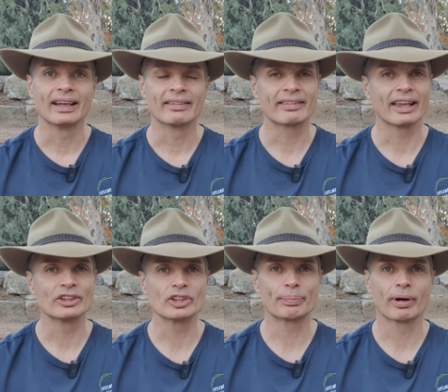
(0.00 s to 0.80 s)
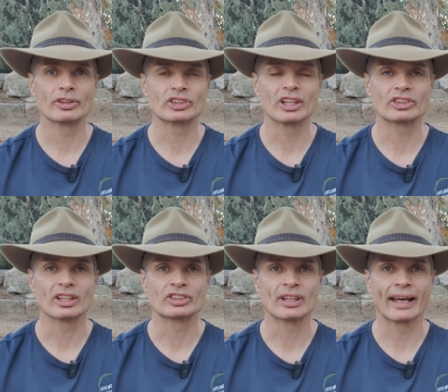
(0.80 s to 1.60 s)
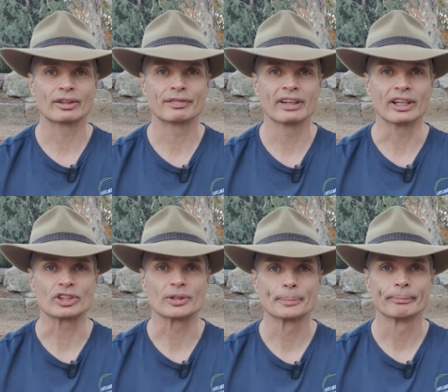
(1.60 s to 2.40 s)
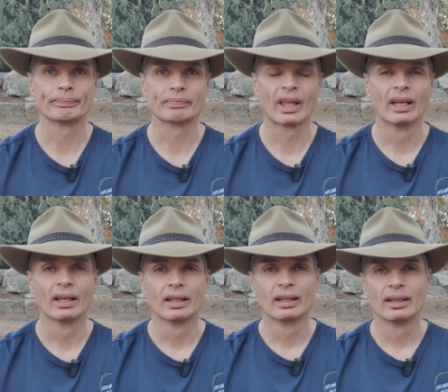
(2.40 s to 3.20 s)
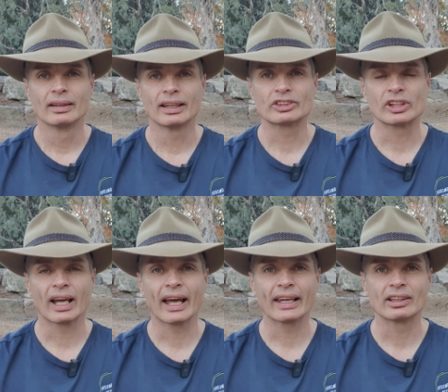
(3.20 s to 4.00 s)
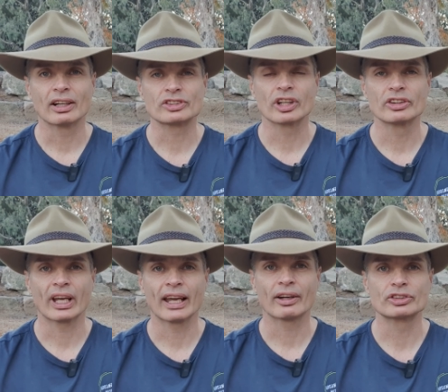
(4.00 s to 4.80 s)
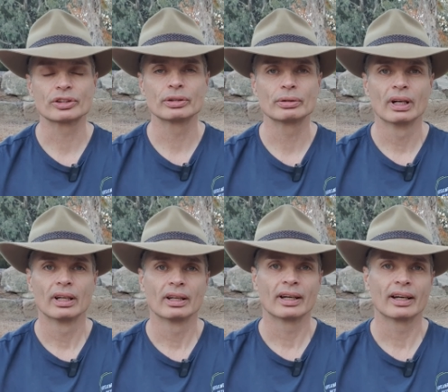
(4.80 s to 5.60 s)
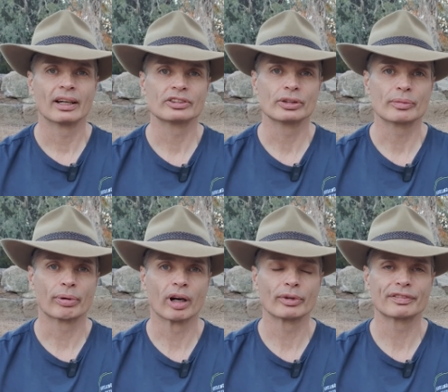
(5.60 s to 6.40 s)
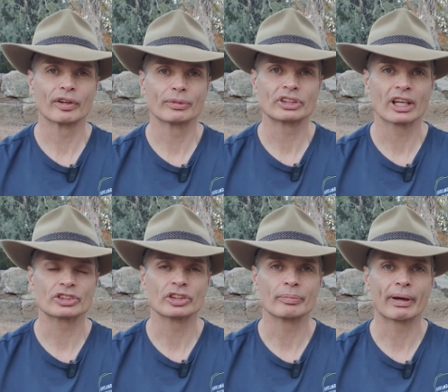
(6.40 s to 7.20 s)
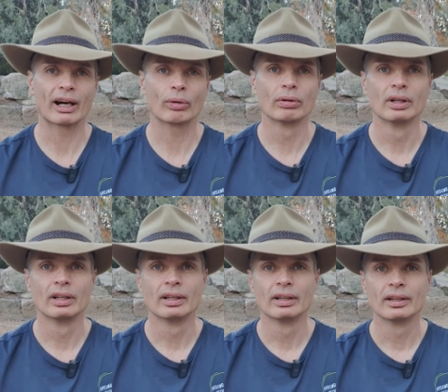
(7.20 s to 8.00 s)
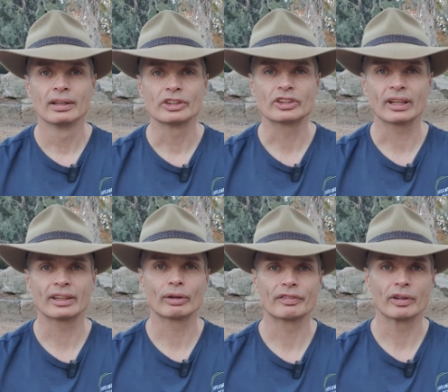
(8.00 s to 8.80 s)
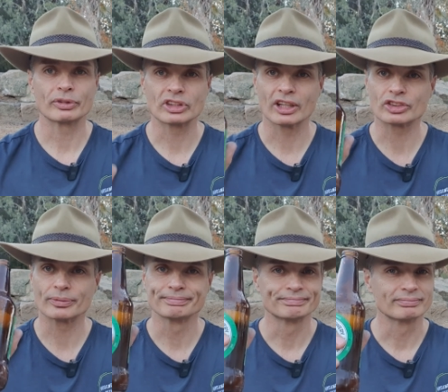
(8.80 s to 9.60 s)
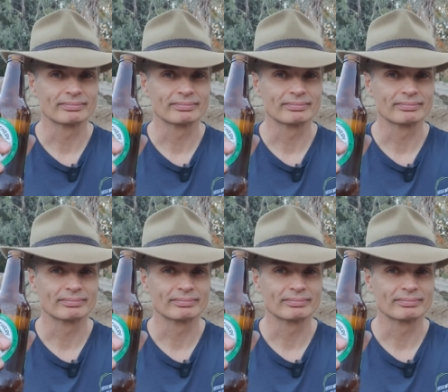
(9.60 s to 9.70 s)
And there's your process start to finish. Now today I've shown you how to do your primary fermentation in your barrel, your secondary fermentation